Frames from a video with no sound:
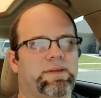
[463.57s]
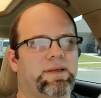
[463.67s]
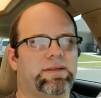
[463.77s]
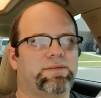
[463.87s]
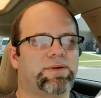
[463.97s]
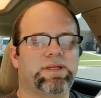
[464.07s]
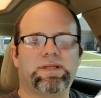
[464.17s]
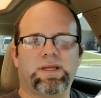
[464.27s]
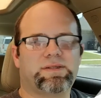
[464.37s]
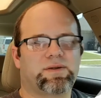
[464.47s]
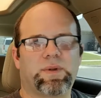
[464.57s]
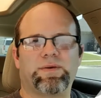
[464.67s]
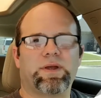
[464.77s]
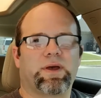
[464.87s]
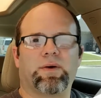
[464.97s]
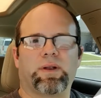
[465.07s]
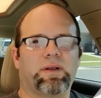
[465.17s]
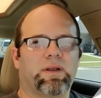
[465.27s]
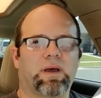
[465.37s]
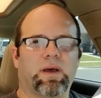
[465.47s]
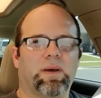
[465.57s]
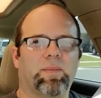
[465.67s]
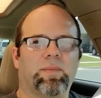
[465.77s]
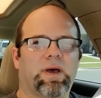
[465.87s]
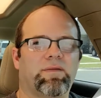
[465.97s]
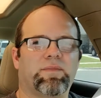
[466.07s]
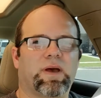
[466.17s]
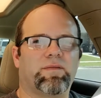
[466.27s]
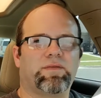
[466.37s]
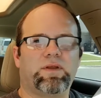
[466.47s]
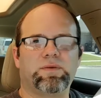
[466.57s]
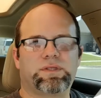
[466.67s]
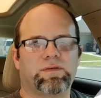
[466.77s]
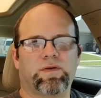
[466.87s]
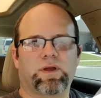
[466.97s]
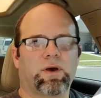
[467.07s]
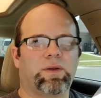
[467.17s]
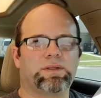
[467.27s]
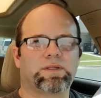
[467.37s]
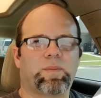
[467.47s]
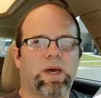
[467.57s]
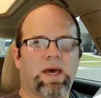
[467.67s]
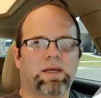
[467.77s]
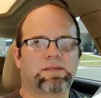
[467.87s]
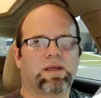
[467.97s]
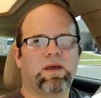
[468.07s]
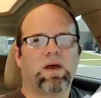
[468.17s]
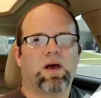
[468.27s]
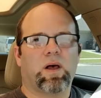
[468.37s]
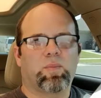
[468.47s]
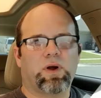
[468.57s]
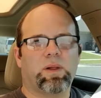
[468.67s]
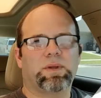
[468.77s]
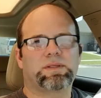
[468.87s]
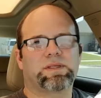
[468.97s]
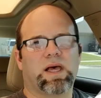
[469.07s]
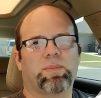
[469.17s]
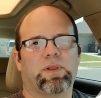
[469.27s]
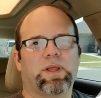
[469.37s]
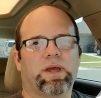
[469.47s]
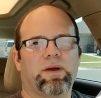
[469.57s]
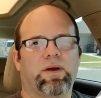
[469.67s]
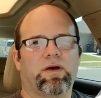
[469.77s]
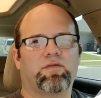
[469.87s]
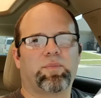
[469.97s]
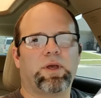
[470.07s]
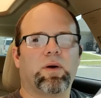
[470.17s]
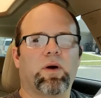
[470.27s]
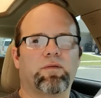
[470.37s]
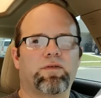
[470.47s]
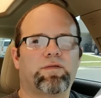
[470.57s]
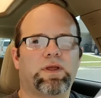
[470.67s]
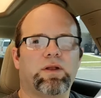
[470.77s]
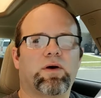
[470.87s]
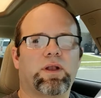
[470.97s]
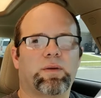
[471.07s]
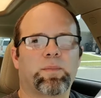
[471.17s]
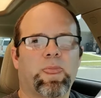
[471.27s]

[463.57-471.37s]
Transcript: It needs to be recoated. I've used different coatings in the past. I'll probably slap a layer of POR 15 on it.